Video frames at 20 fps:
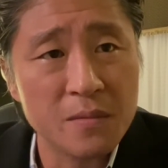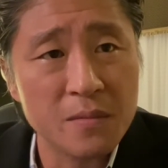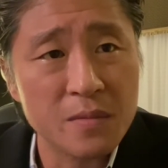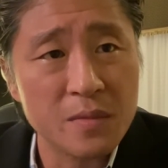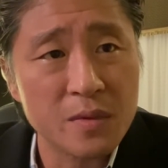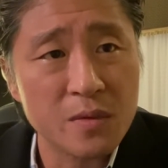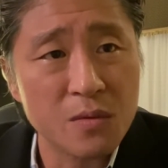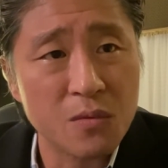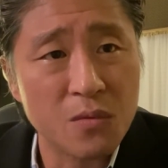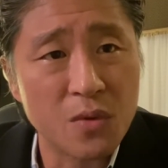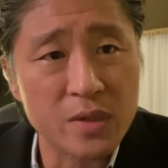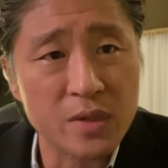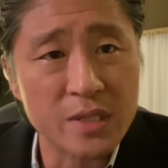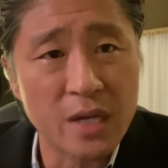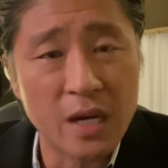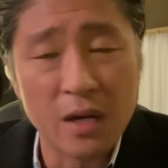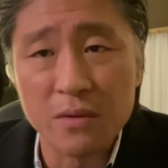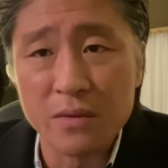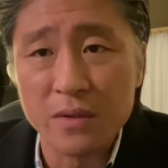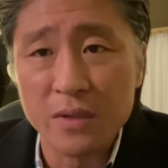worked
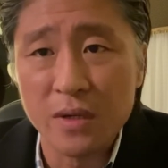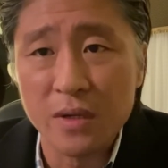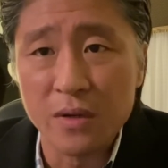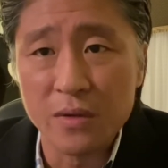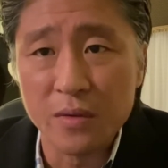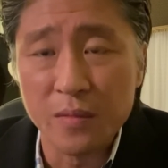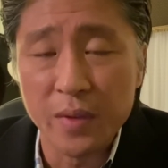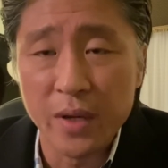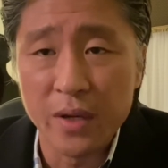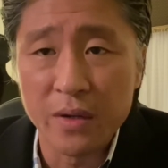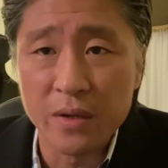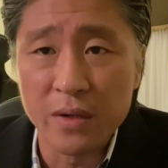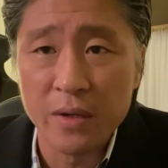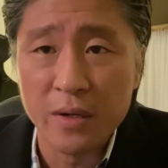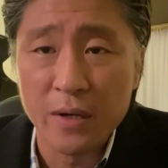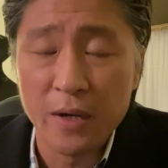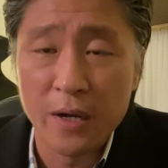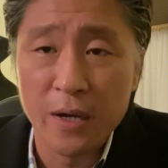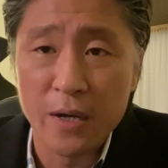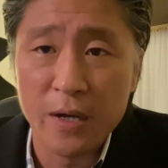out the
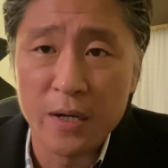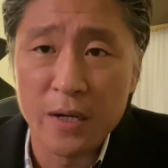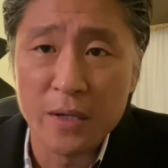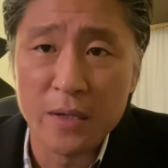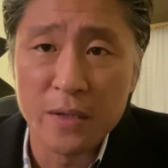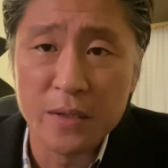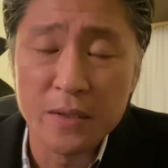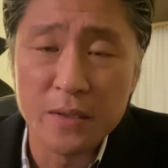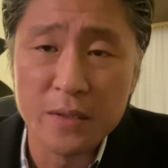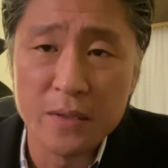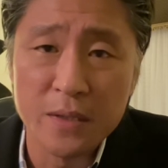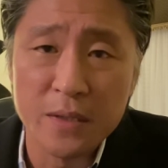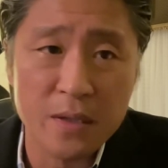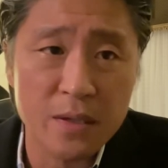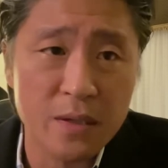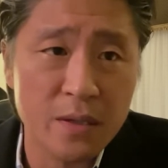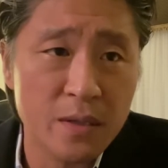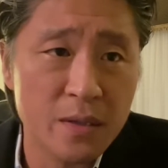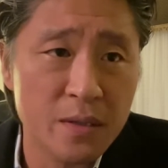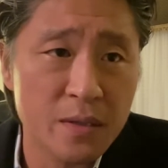better
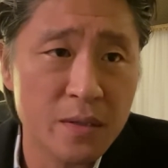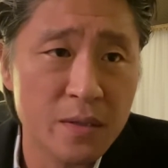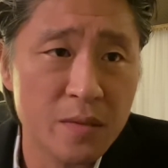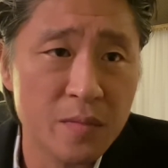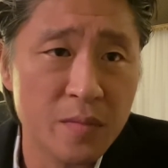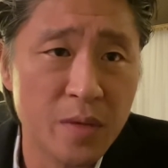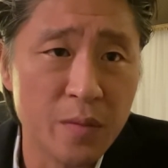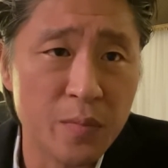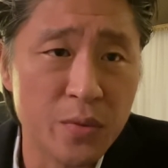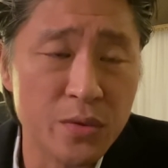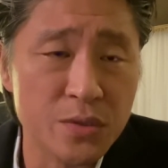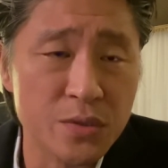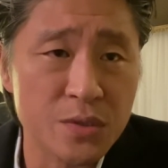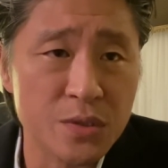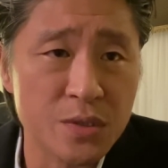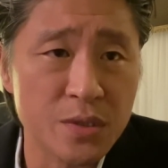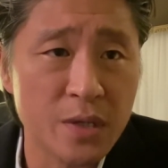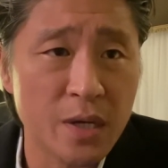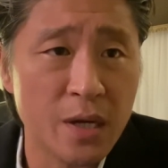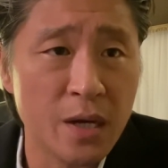in my
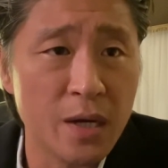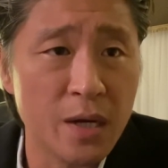position.